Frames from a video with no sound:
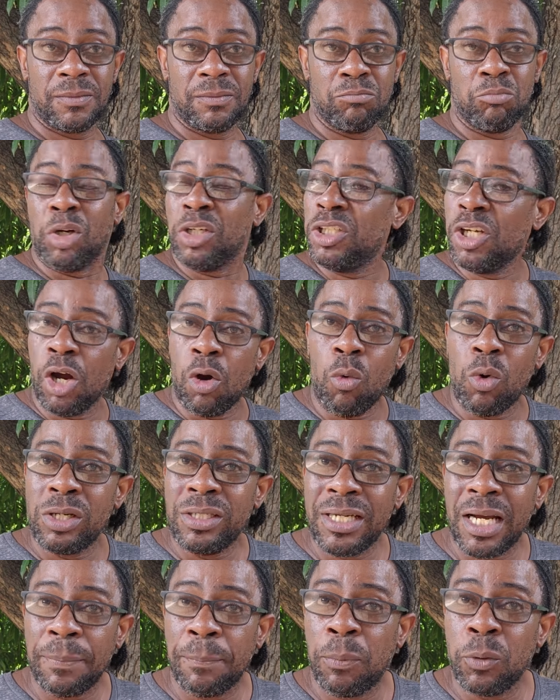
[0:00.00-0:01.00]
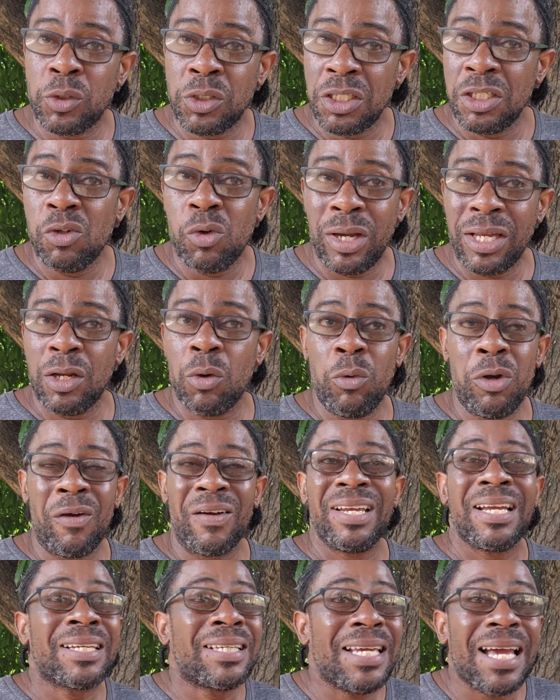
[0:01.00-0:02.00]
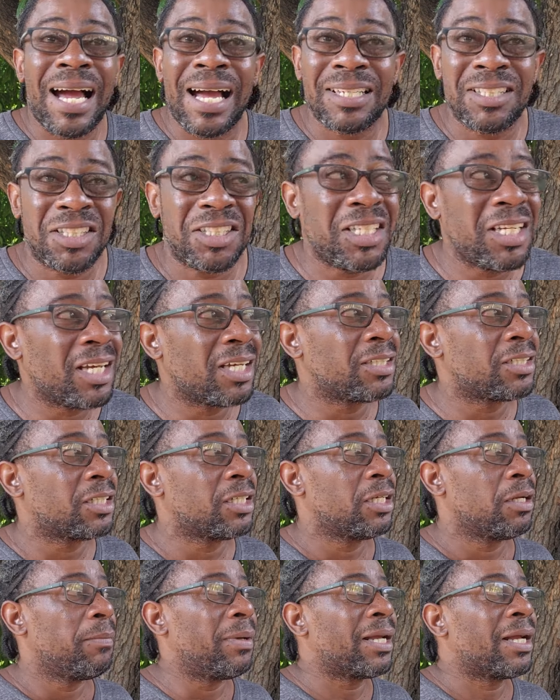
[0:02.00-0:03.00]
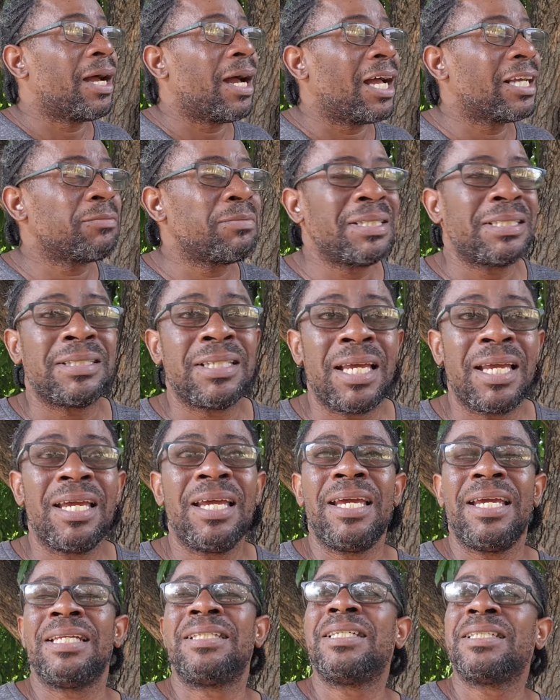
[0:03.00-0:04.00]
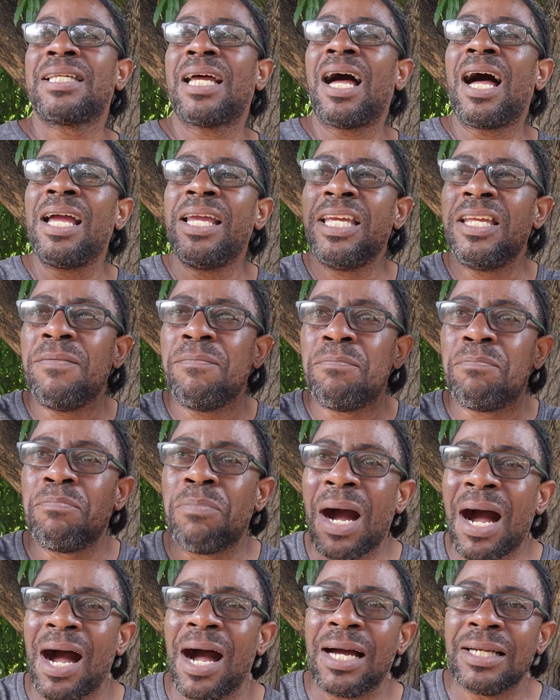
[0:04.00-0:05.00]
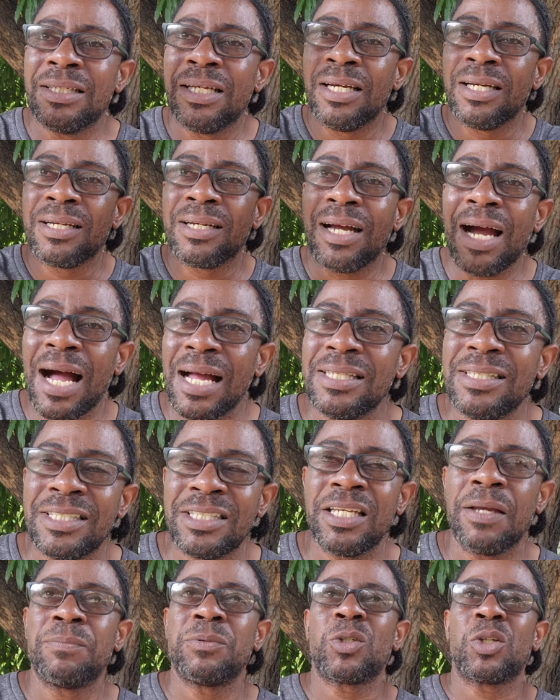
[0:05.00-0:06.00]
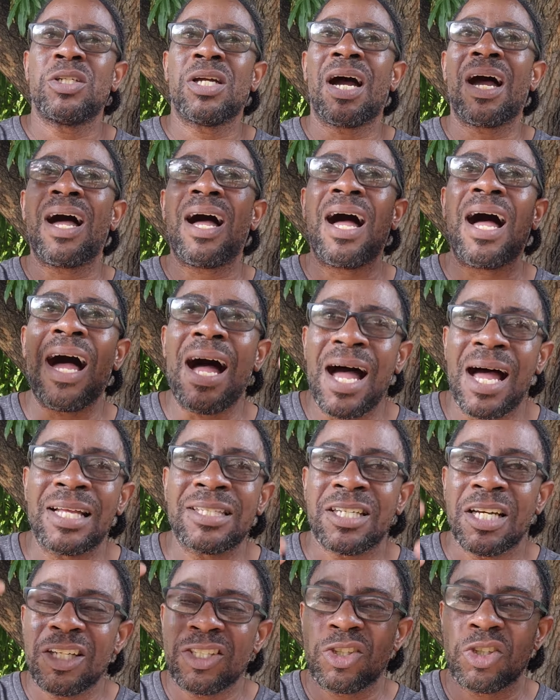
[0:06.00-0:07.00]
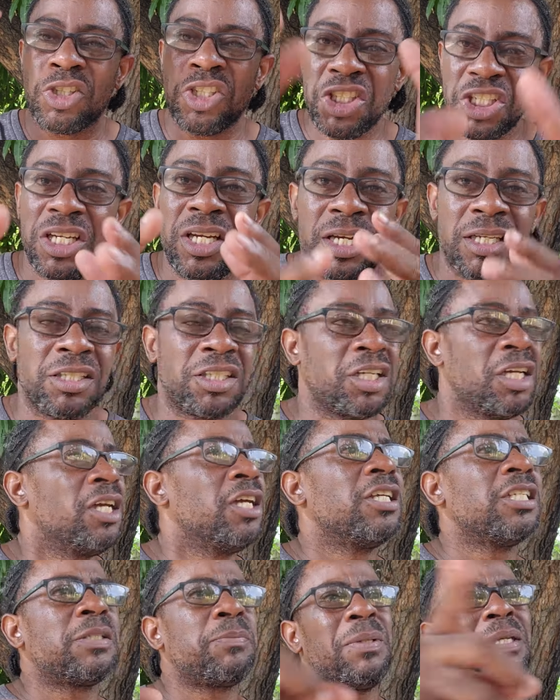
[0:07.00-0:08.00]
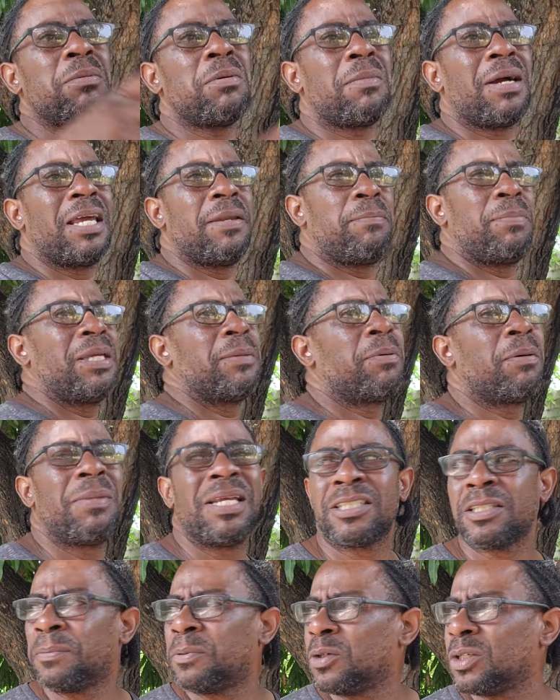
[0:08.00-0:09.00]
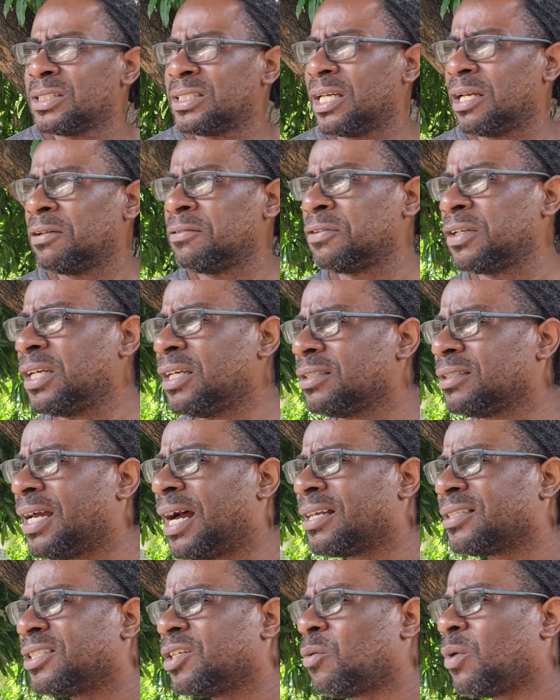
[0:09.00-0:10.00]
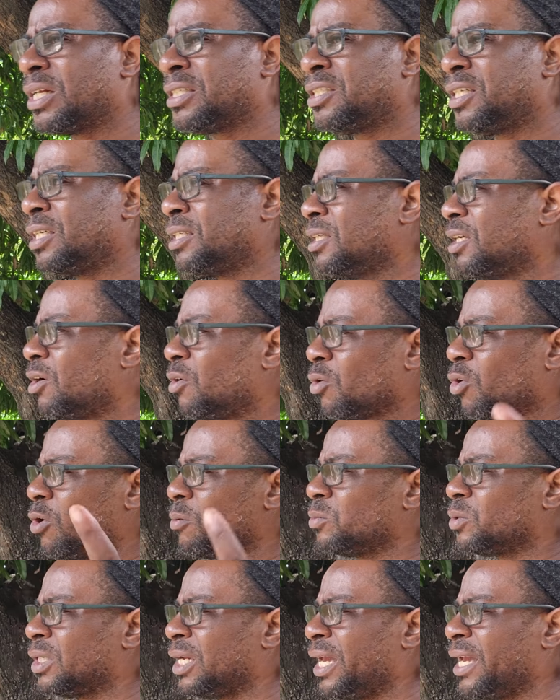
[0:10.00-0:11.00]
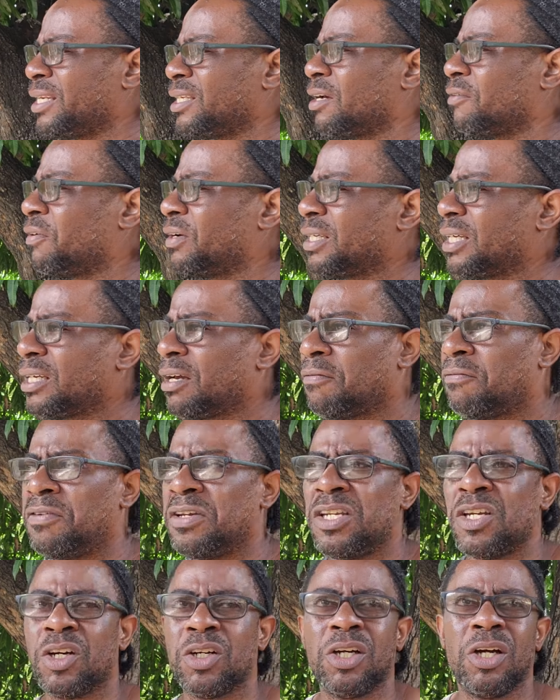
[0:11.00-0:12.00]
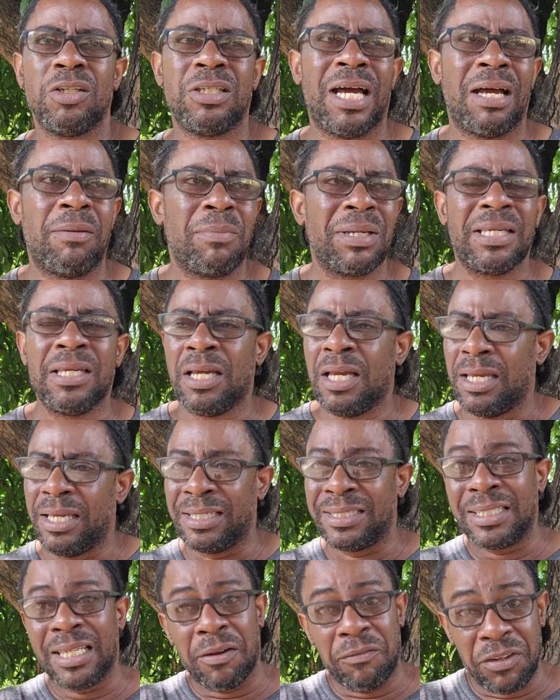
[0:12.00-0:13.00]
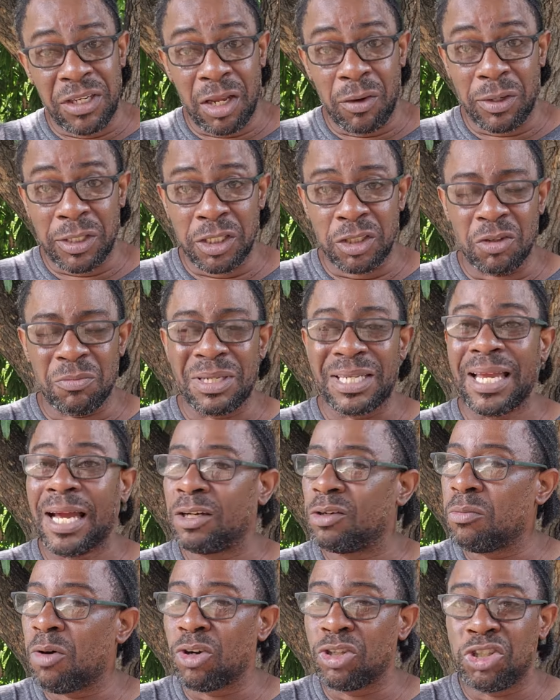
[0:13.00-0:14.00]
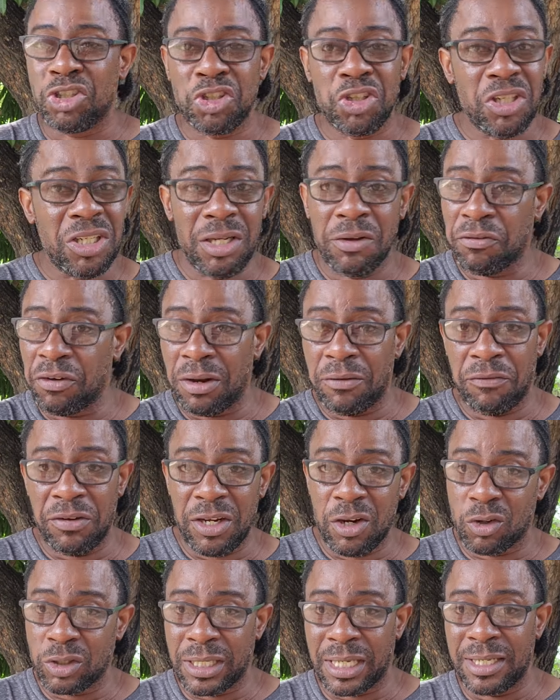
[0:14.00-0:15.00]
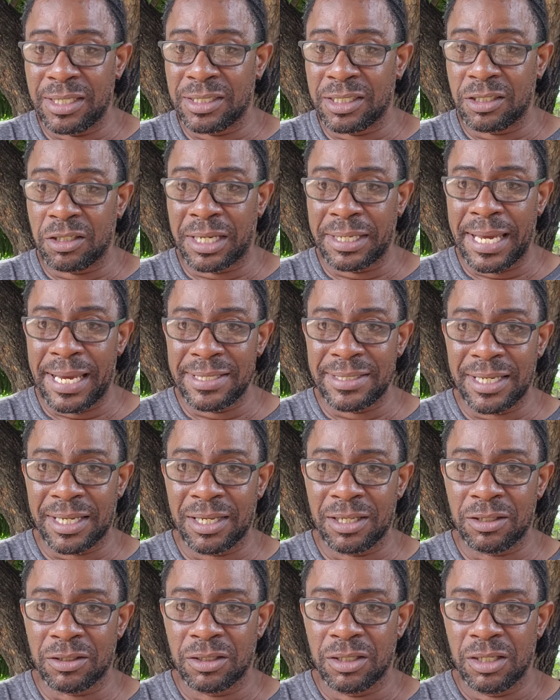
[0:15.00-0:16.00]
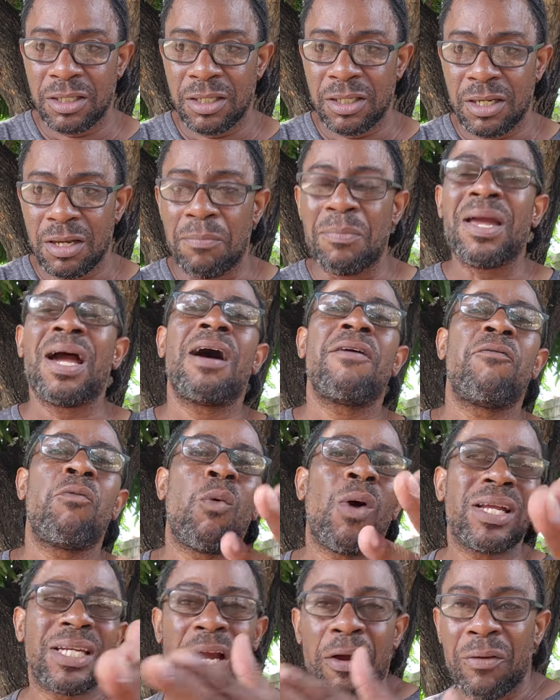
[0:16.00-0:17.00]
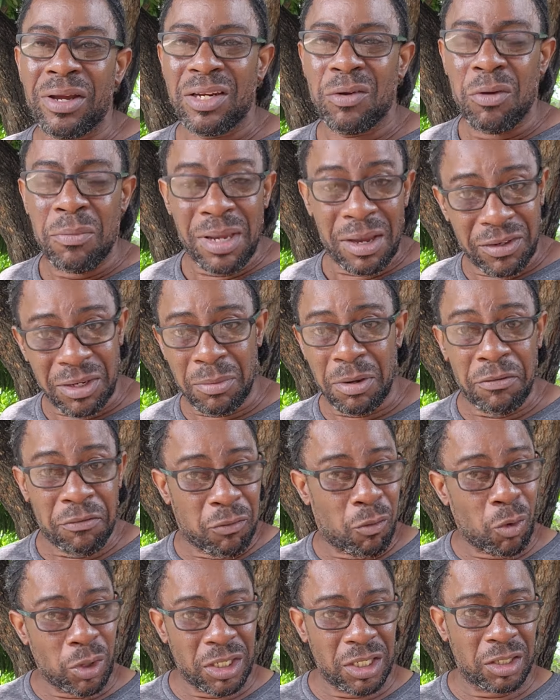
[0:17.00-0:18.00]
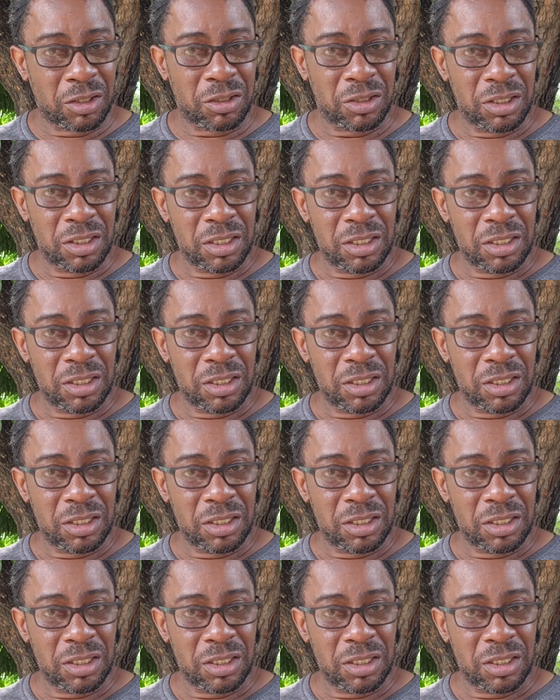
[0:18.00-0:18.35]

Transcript: but your one not putting you anywhere, and you can't change, because me say it is an inborn concept, so you're hard to change. Speak my mind, people. Bless up on yourself. Thanks for watching. Come to the end of another video. That make you see that video we should do. Me can do about 3 different videos out of this, you know, that is like, you know. Me have one already when me have it on my phone, you know.